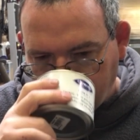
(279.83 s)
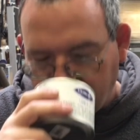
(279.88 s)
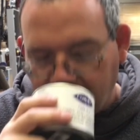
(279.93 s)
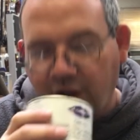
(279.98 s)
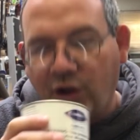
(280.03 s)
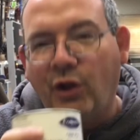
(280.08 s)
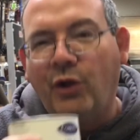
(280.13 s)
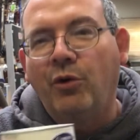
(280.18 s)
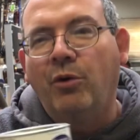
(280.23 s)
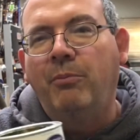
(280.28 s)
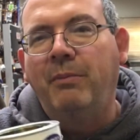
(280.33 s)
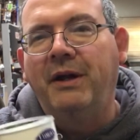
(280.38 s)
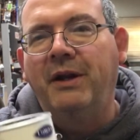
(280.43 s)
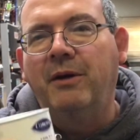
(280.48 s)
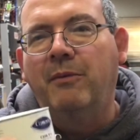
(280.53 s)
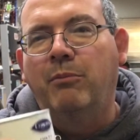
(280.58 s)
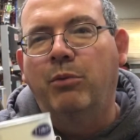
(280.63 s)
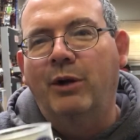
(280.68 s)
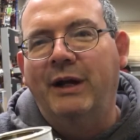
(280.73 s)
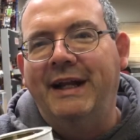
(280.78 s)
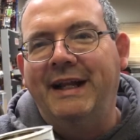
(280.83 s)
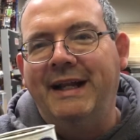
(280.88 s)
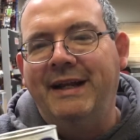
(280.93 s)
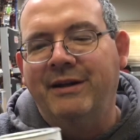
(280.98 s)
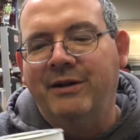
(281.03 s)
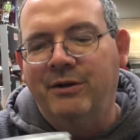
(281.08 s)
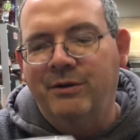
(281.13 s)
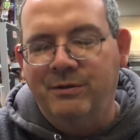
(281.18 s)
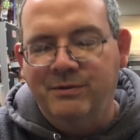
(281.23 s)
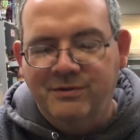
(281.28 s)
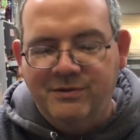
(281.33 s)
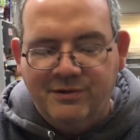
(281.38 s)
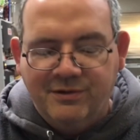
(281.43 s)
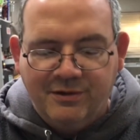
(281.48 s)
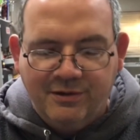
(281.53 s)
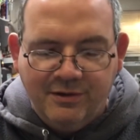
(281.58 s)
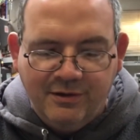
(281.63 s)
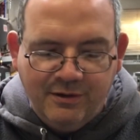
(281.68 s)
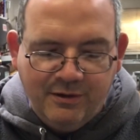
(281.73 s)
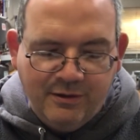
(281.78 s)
a little bit of bready notes,